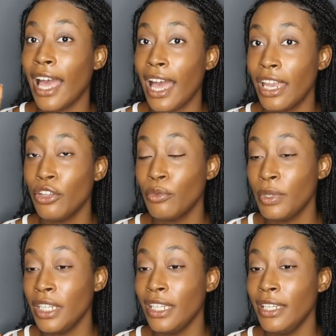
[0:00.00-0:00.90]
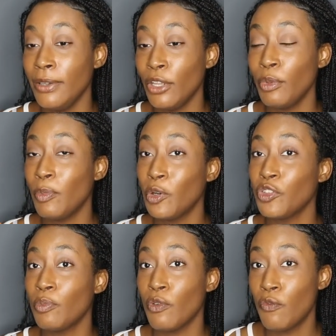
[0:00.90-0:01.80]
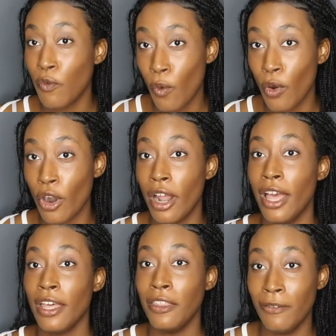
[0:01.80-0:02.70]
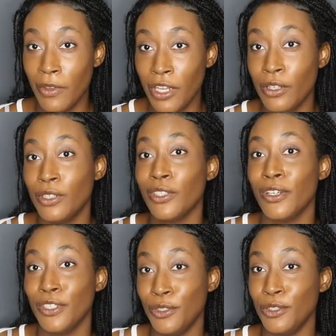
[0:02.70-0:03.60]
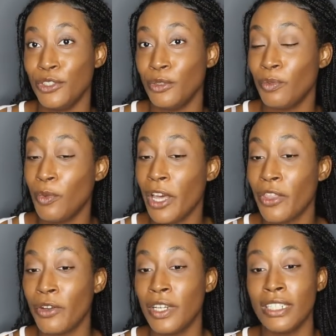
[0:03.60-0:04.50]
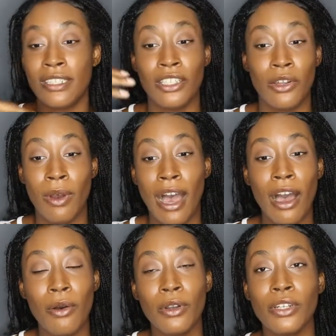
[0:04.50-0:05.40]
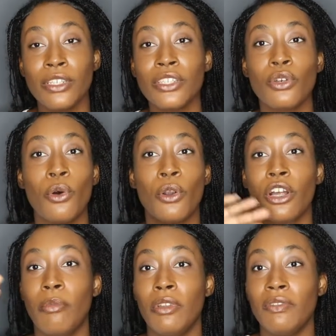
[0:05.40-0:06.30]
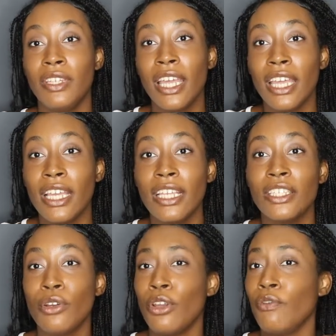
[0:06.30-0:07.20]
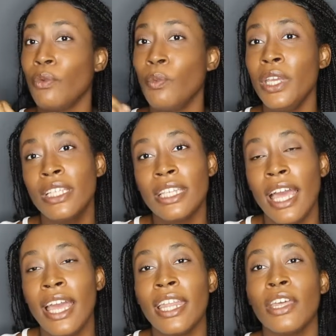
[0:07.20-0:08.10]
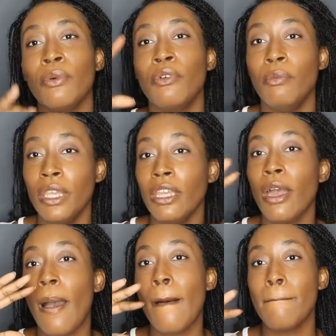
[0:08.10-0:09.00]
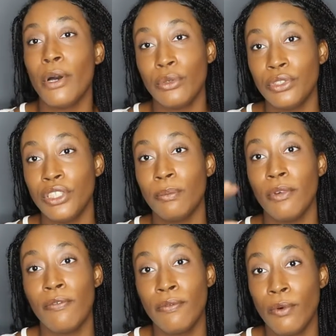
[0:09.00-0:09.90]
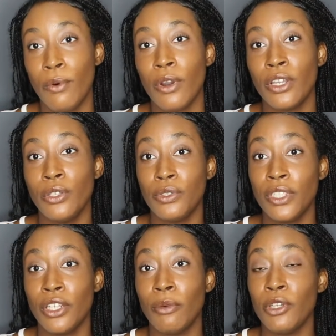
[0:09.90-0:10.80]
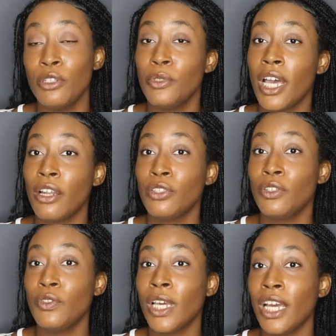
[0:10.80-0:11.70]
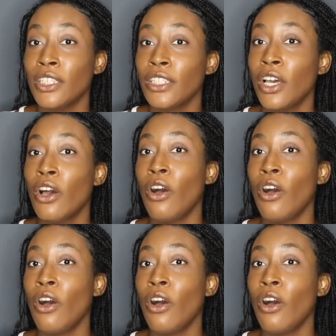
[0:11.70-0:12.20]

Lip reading: and it'll be posted before the videos on YouTube, whether it's, you know, hours or a couple of days or even weeks ahead, it will be posted before you'll see it on my YouTube channel. So you guys